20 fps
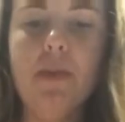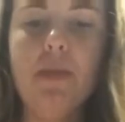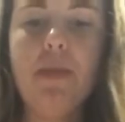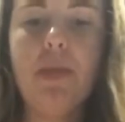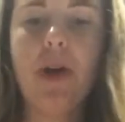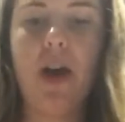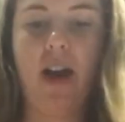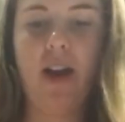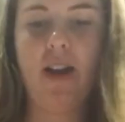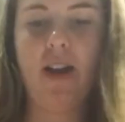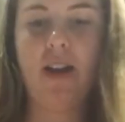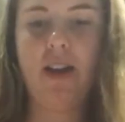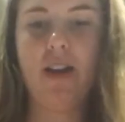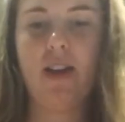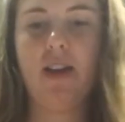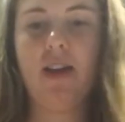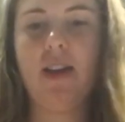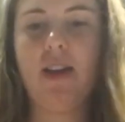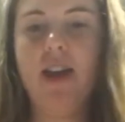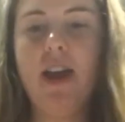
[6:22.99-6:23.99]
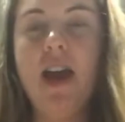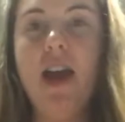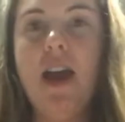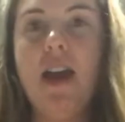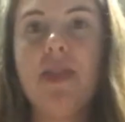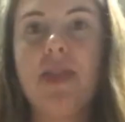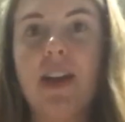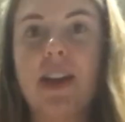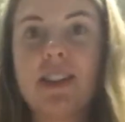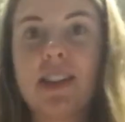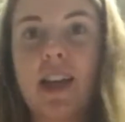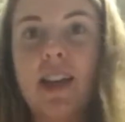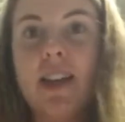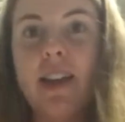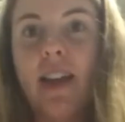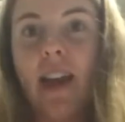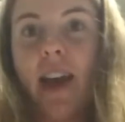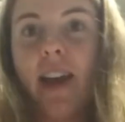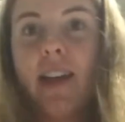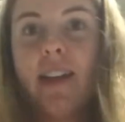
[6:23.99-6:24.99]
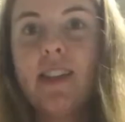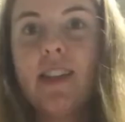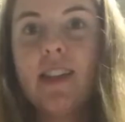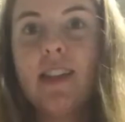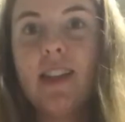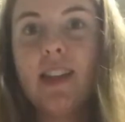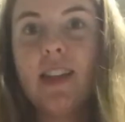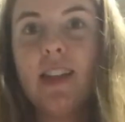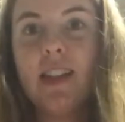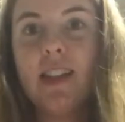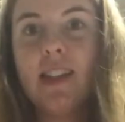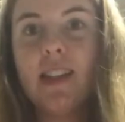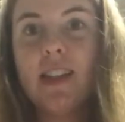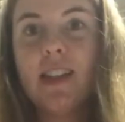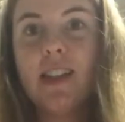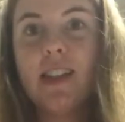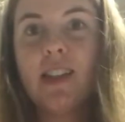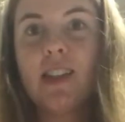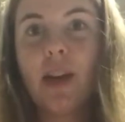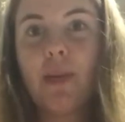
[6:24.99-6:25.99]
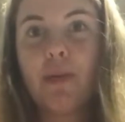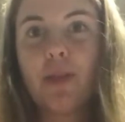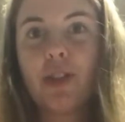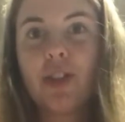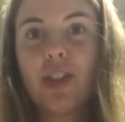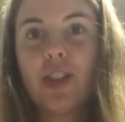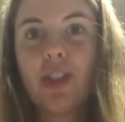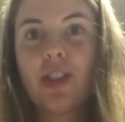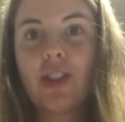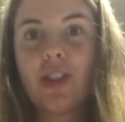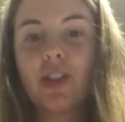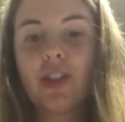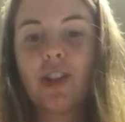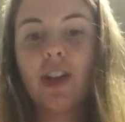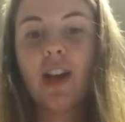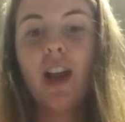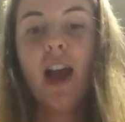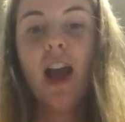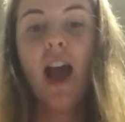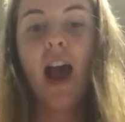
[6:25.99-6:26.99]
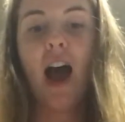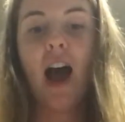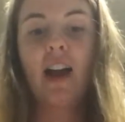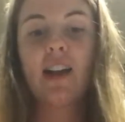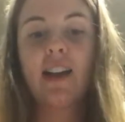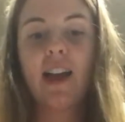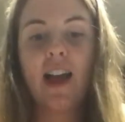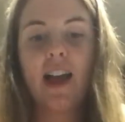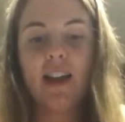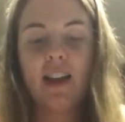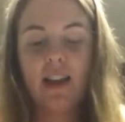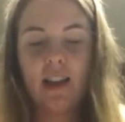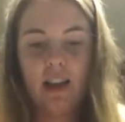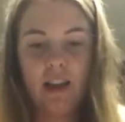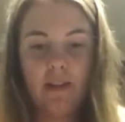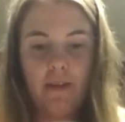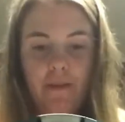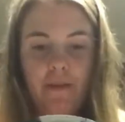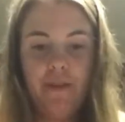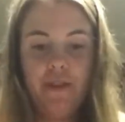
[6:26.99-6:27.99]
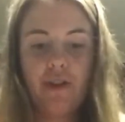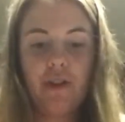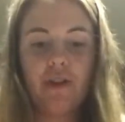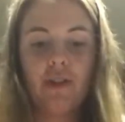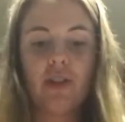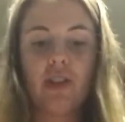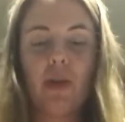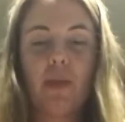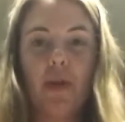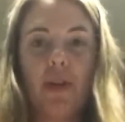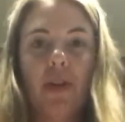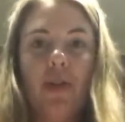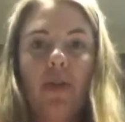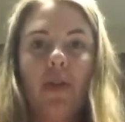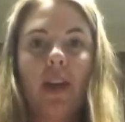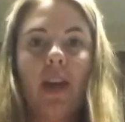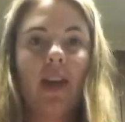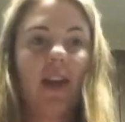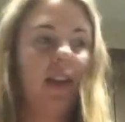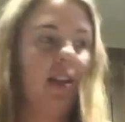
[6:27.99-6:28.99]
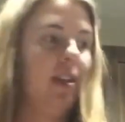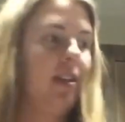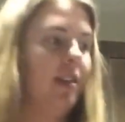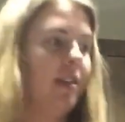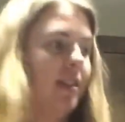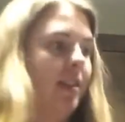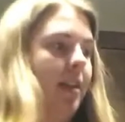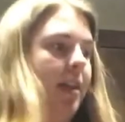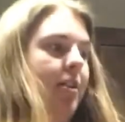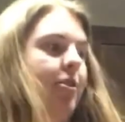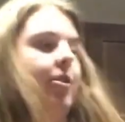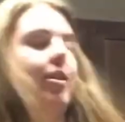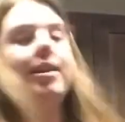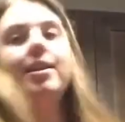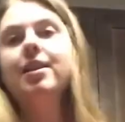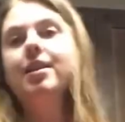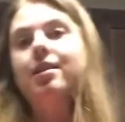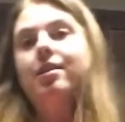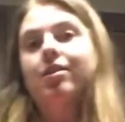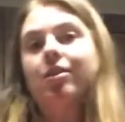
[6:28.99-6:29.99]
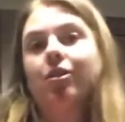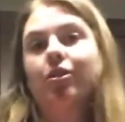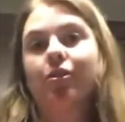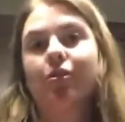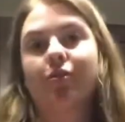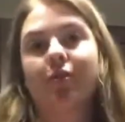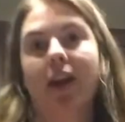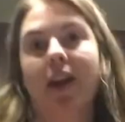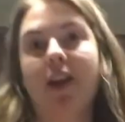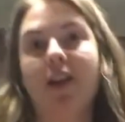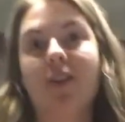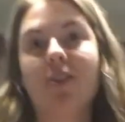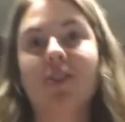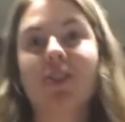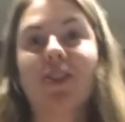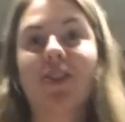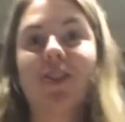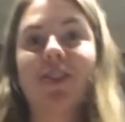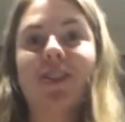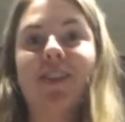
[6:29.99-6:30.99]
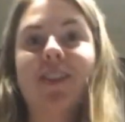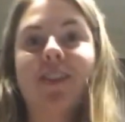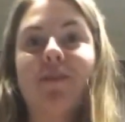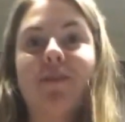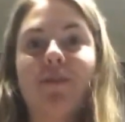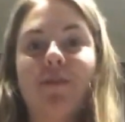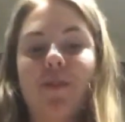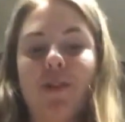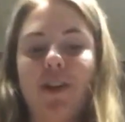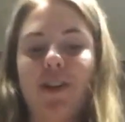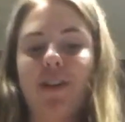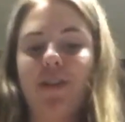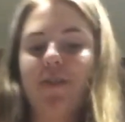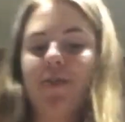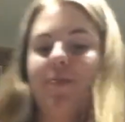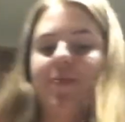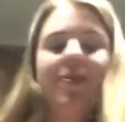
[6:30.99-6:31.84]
But that's a nice and easy summer dessert. Again, if you're someone who can't eat dairy, this is a great alternative for you.